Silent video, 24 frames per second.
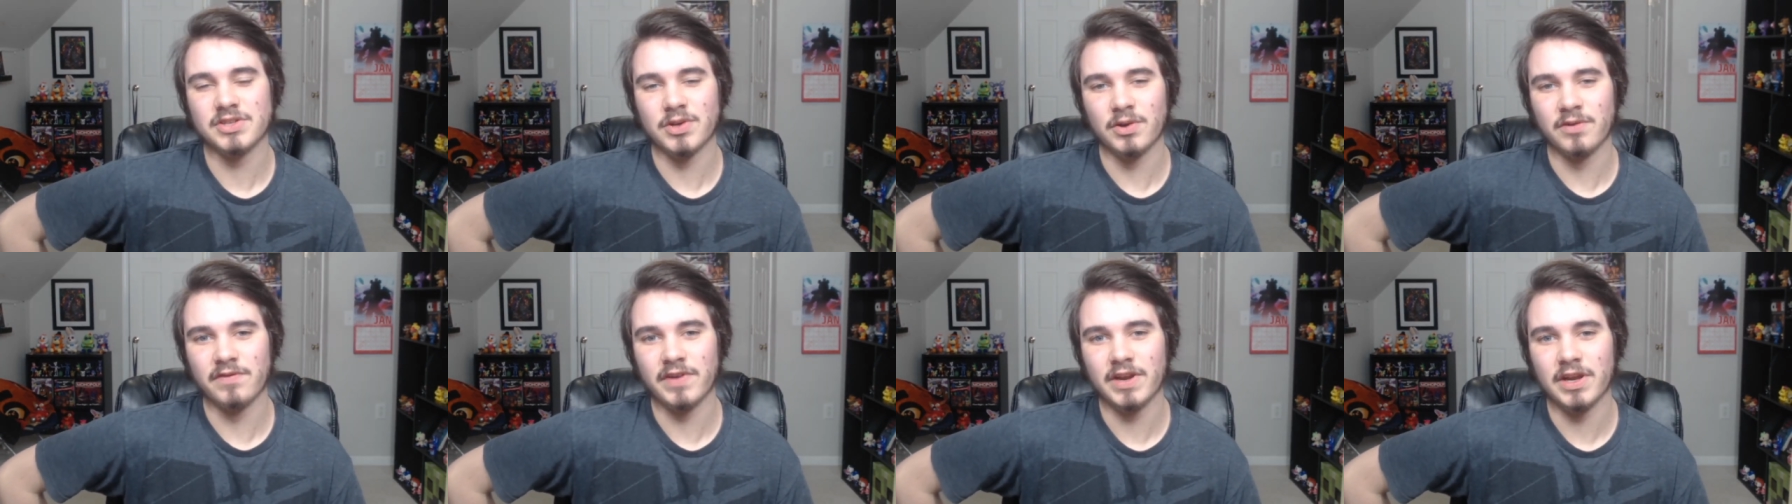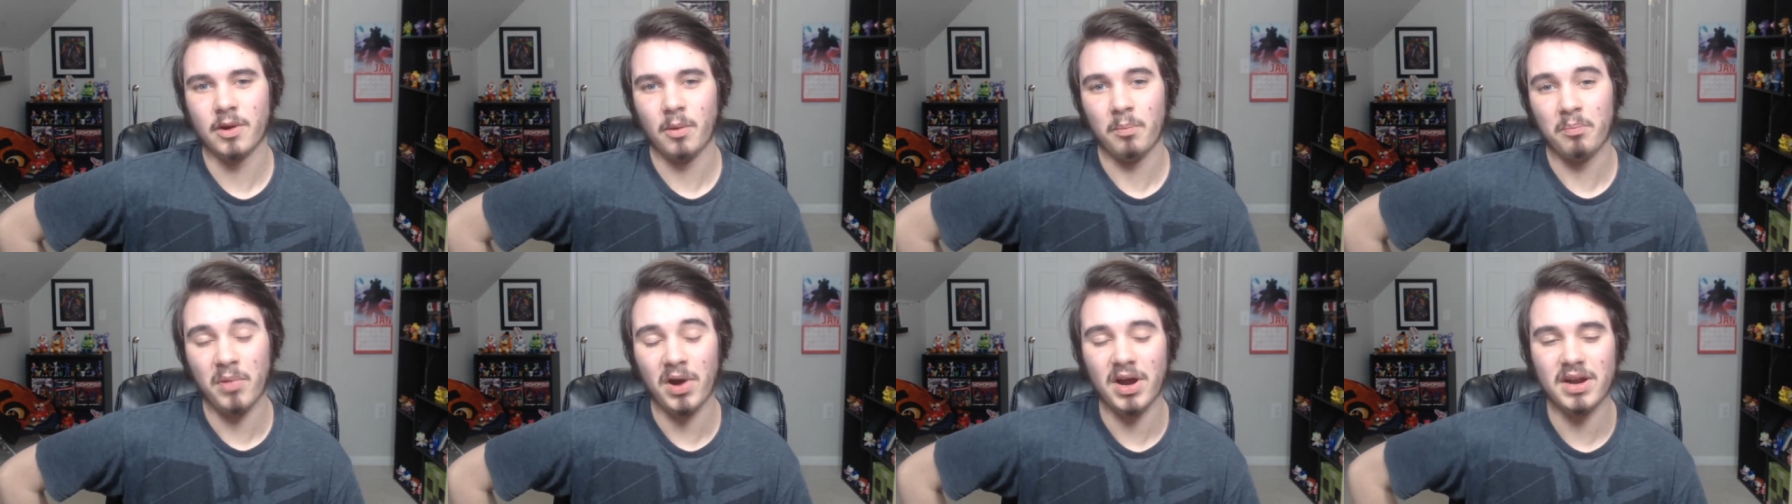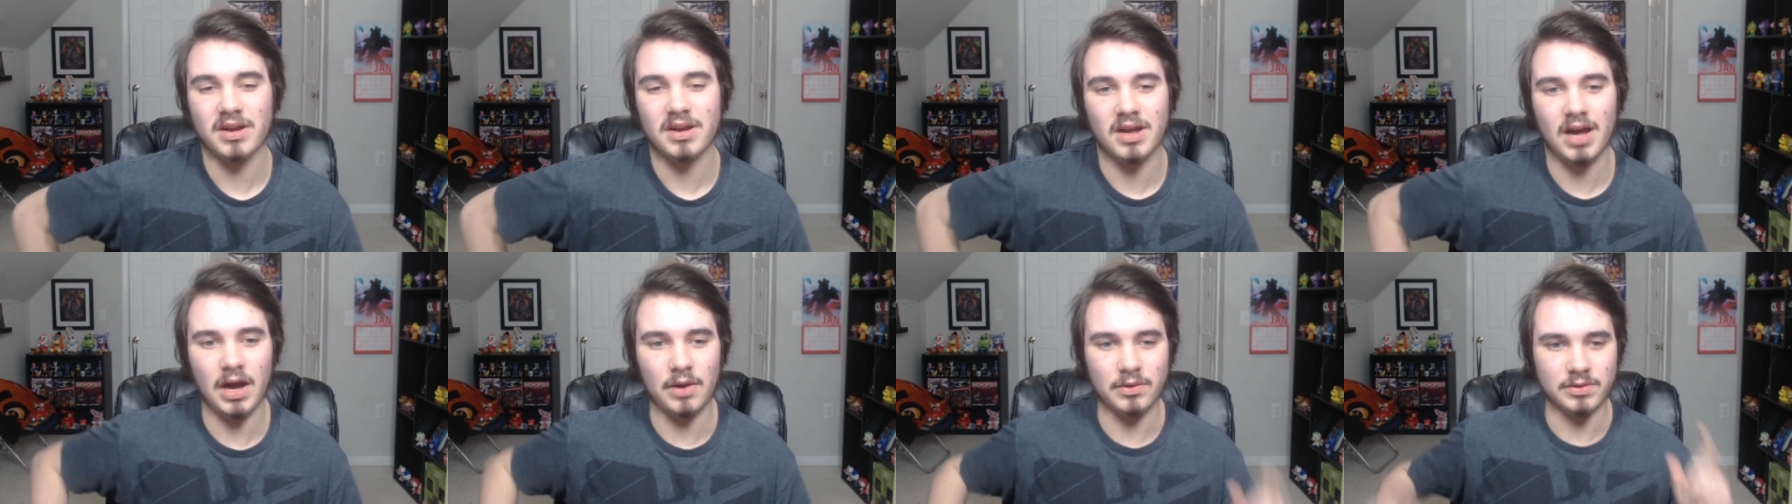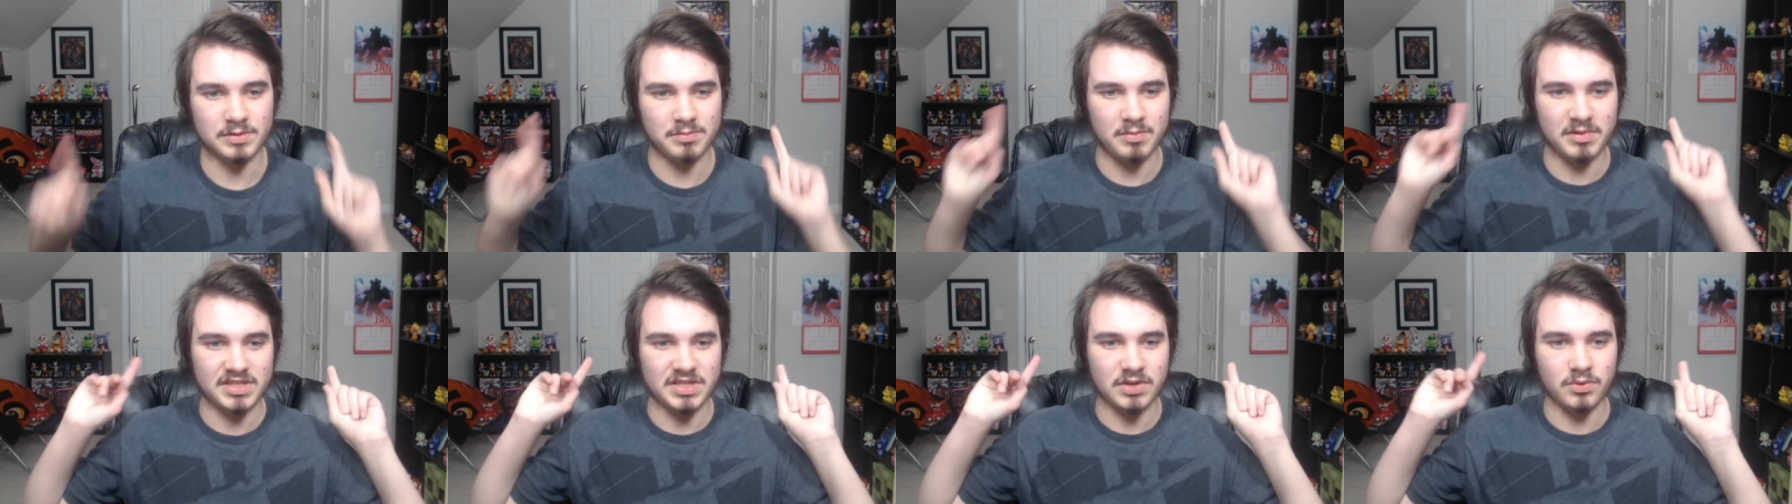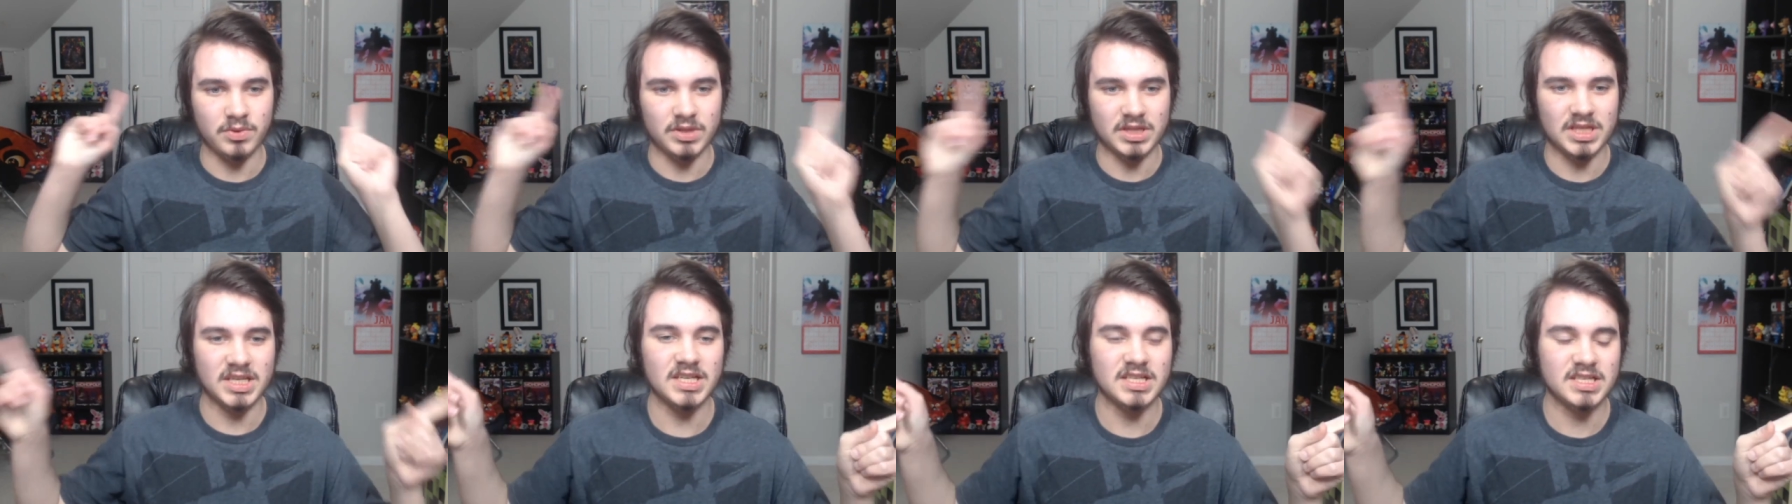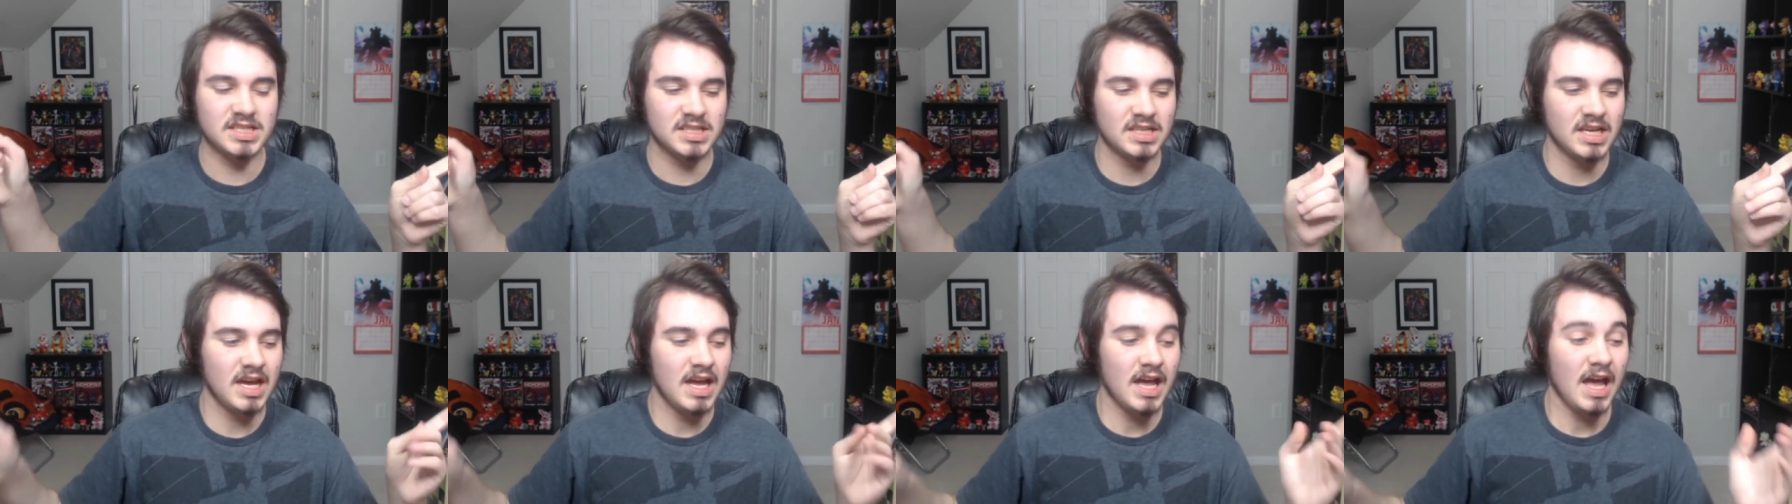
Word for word: own video, but I was busy with this.